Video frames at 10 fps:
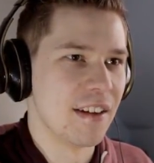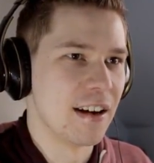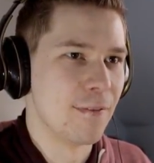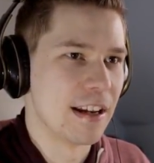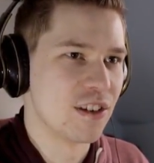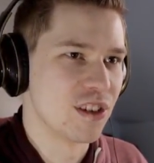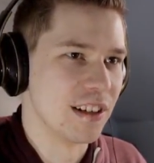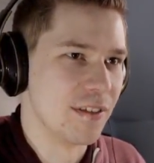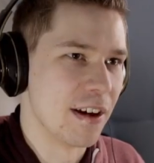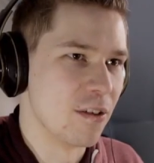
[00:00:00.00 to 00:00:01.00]
then
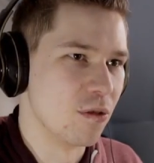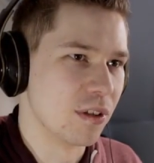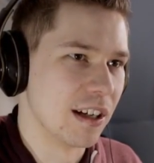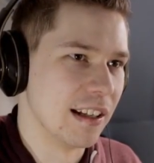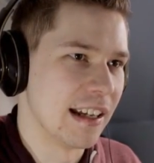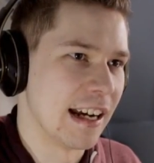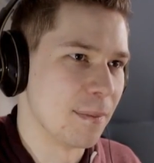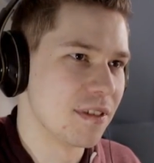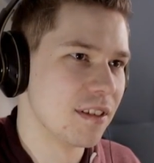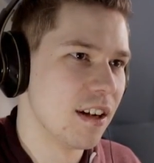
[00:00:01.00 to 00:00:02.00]
eventually they will
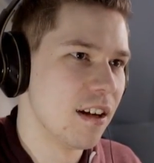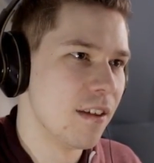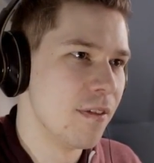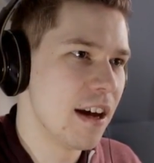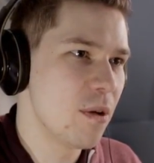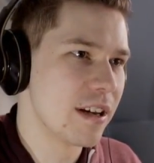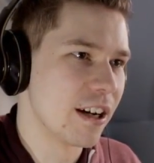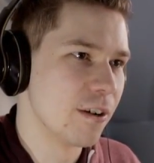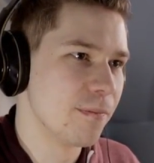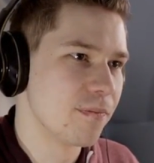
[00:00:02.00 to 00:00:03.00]
collapse? There we go.